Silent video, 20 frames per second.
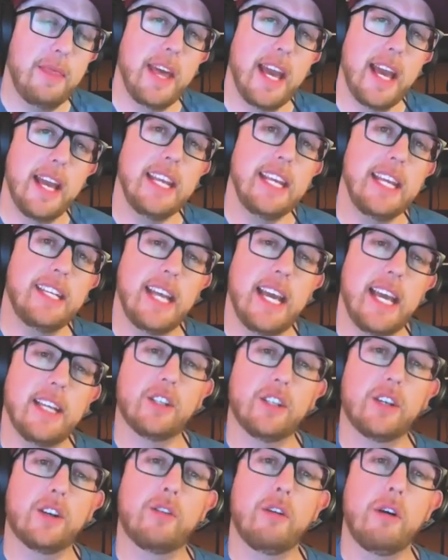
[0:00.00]
then he takes
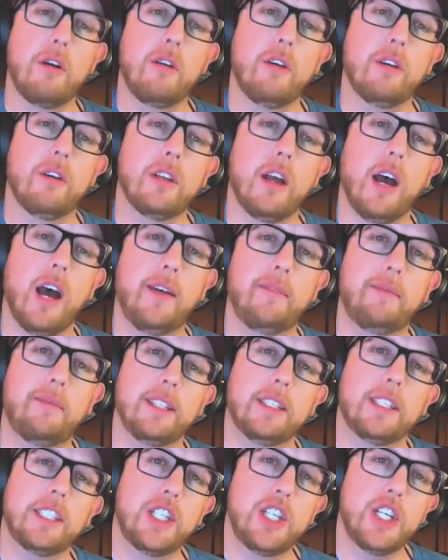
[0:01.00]
the Cronos off
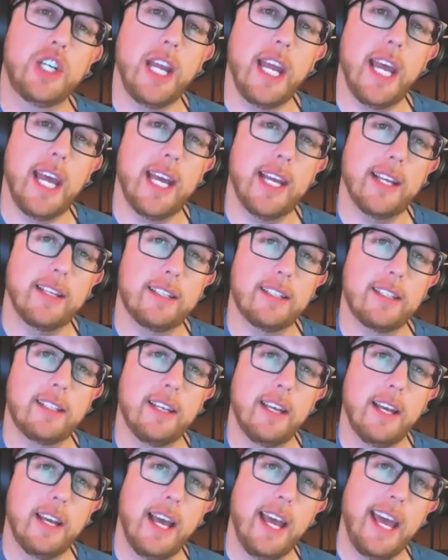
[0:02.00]
his
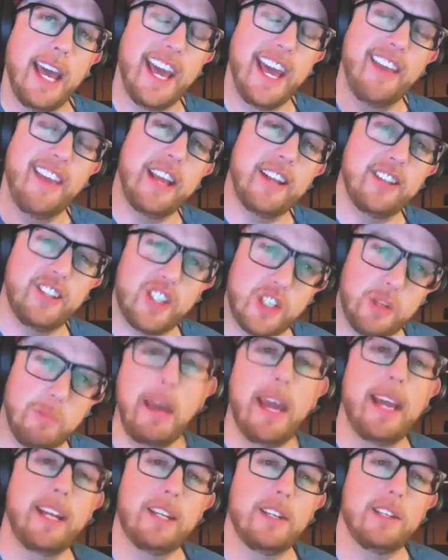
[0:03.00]
chest and then
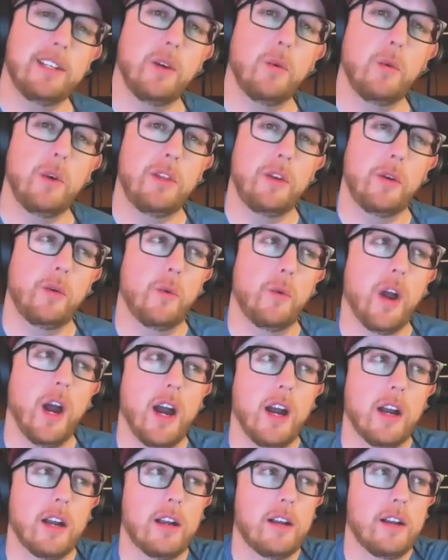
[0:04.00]
smashes it with a
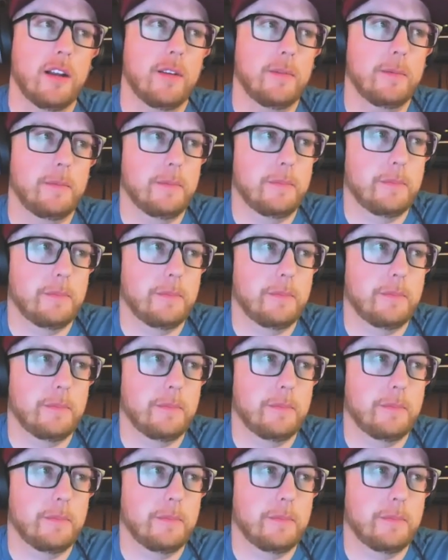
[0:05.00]
rock. That's right.